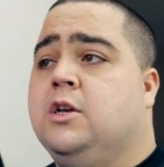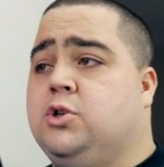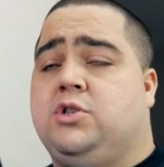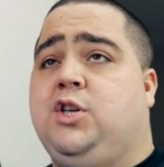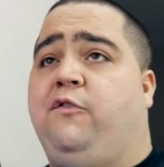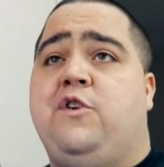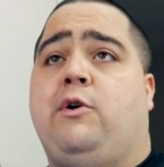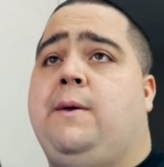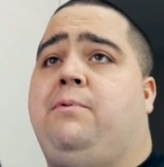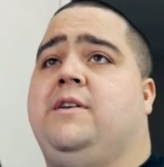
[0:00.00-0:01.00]
So still
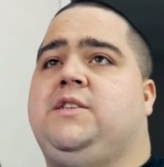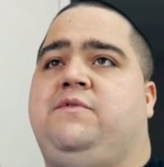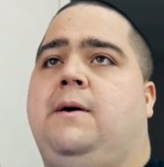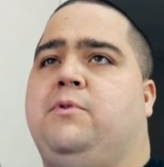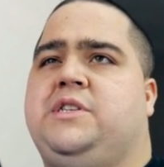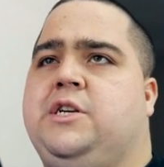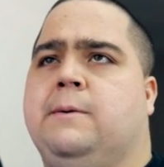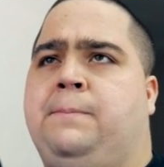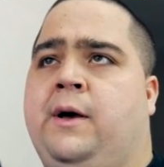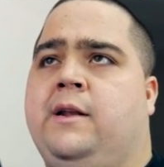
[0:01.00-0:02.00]
very impressive numbers here,
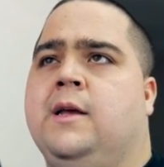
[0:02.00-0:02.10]
but